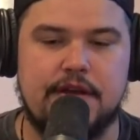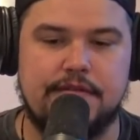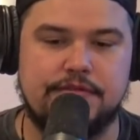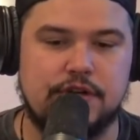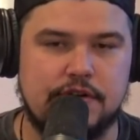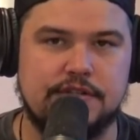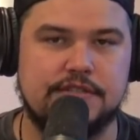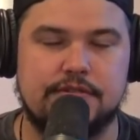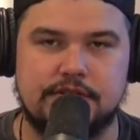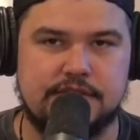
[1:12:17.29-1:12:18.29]
of
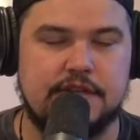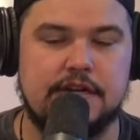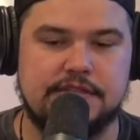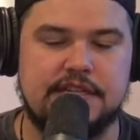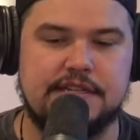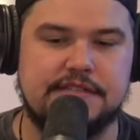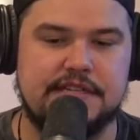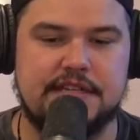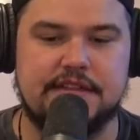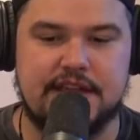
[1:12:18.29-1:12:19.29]
charges or
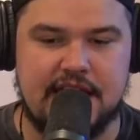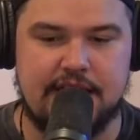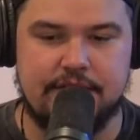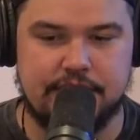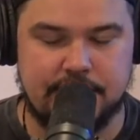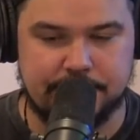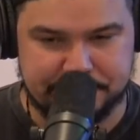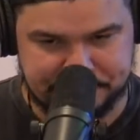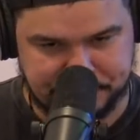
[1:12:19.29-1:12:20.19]
sentencing that they have on them.